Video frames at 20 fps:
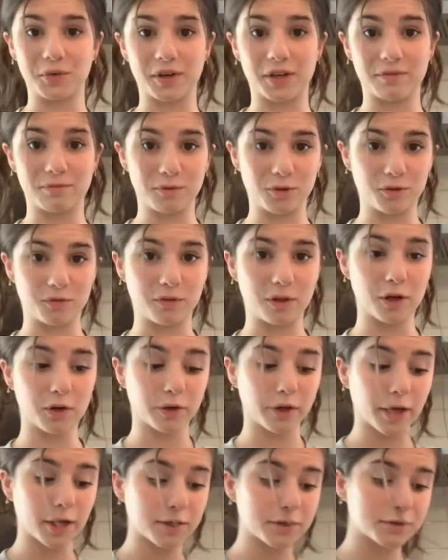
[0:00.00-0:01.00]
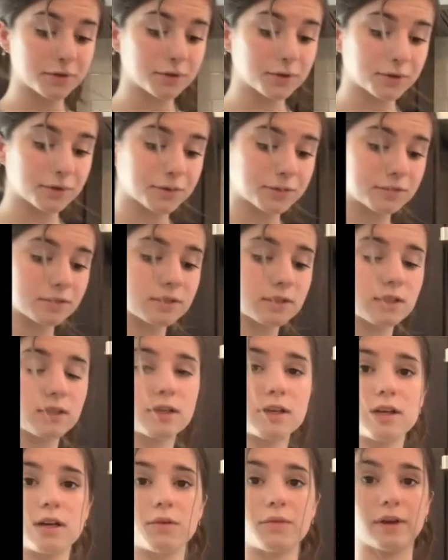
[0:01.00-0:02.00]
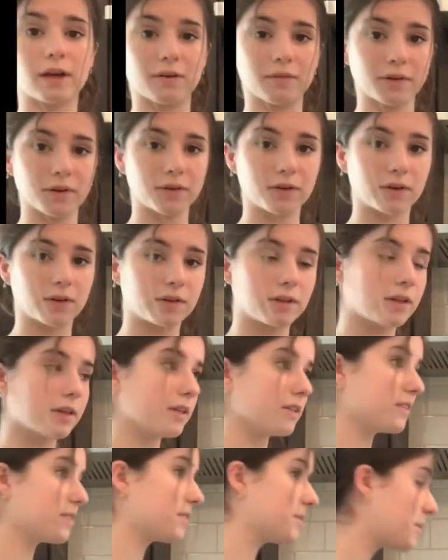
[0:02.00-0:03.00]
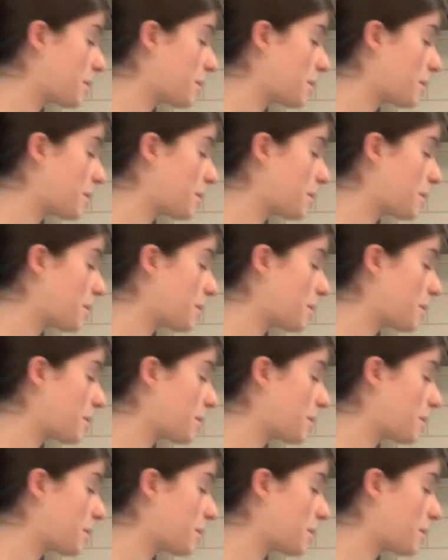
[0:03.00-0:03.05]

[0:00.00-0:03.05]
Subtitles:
we've moved locations. We have our cookies.